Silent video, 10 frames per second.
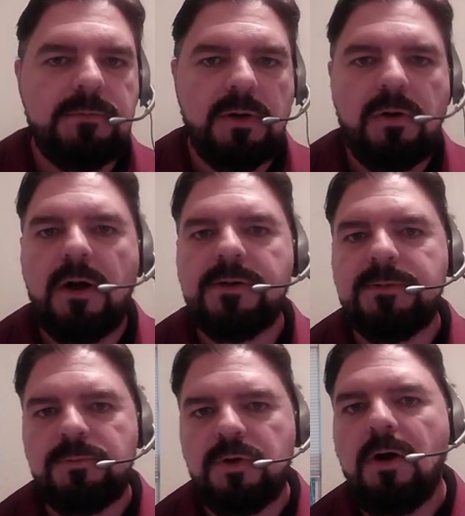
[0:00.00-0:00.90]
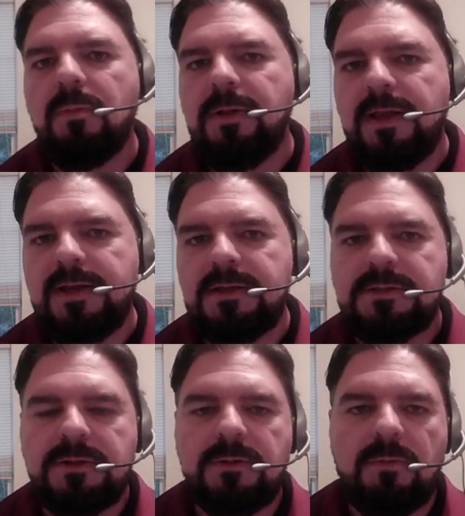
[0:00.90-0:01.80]
you know, call some draw plays
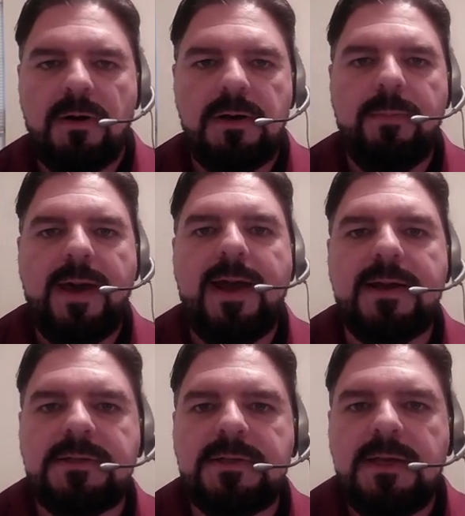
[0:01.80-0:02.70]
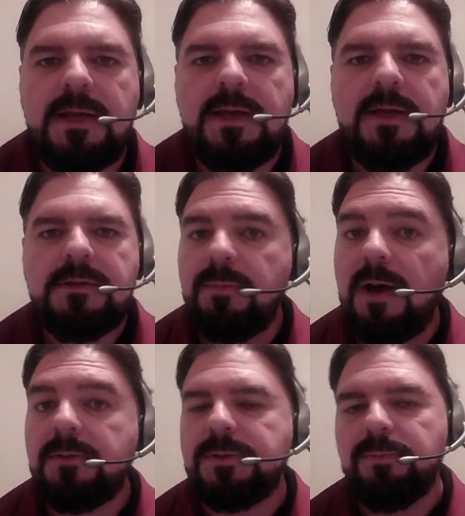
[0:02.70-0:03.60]
to the running backs, some
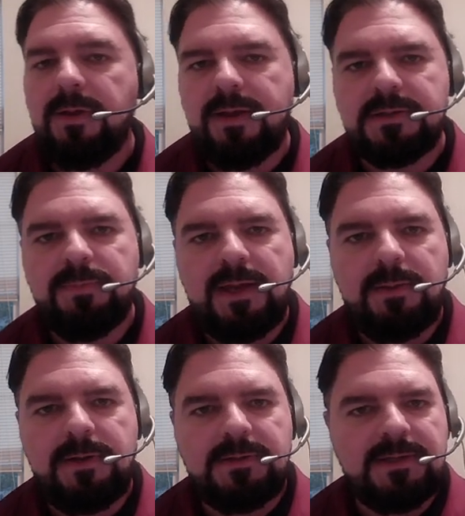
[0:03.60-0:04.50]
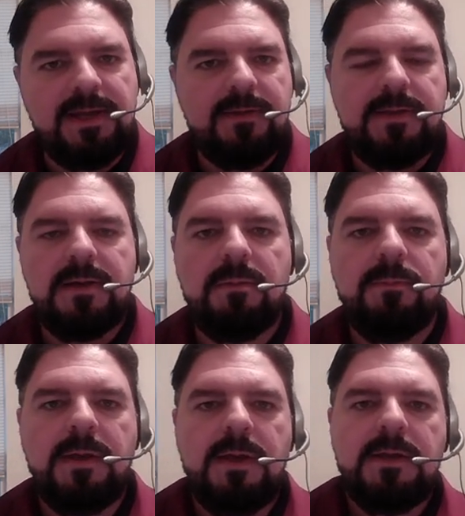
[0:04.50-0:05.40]
option plays maybe to get
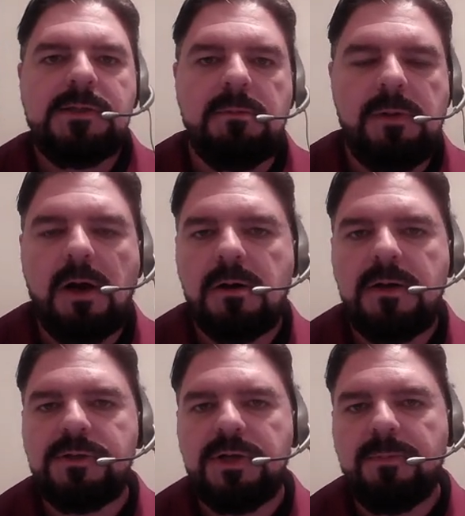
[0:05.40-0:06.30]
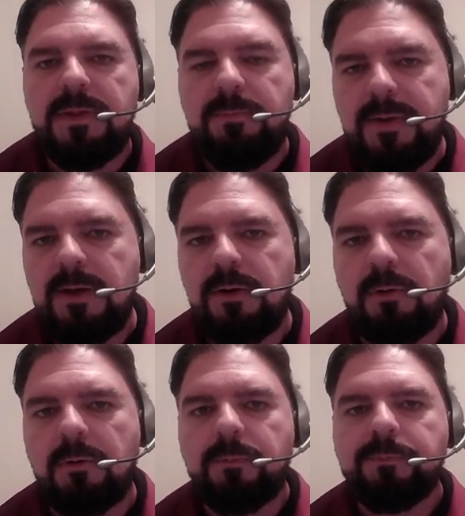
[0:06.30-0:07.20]
them some yardage up the
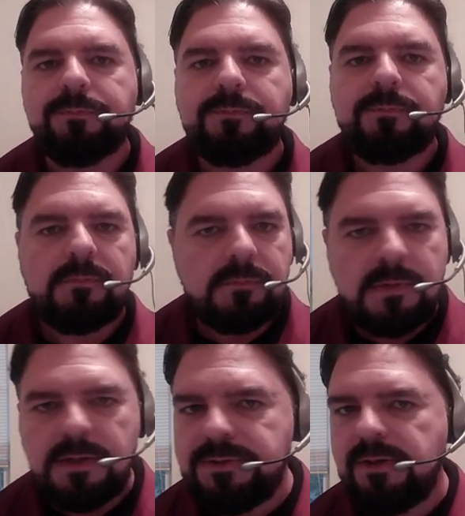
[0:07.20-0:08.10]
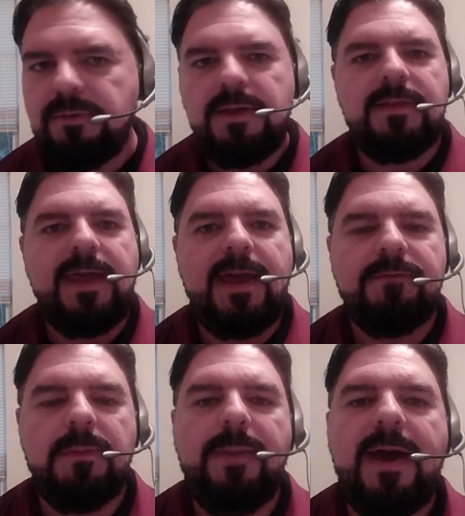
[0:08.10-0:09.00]
middle. So then they
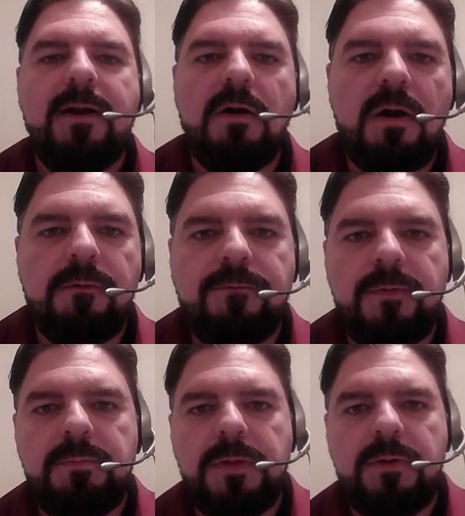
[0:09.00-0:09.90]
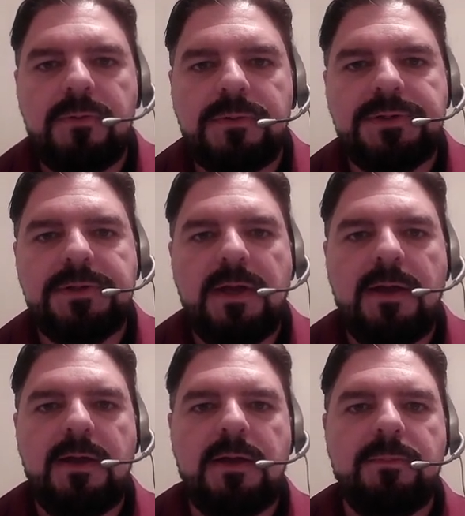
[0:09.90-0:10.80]
have to back off from those
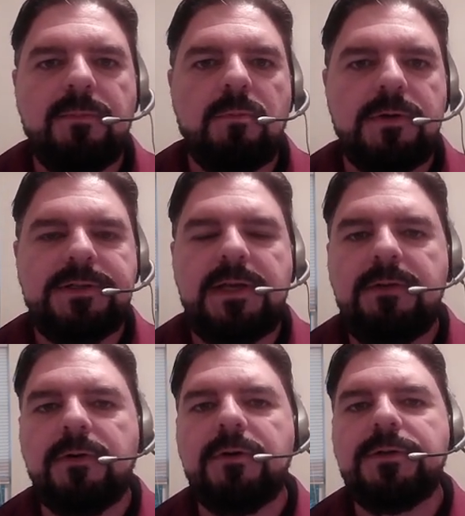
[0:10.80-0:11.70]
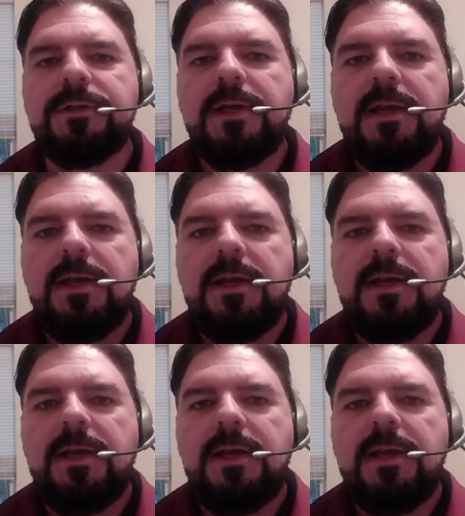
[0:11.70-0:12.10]
receivers.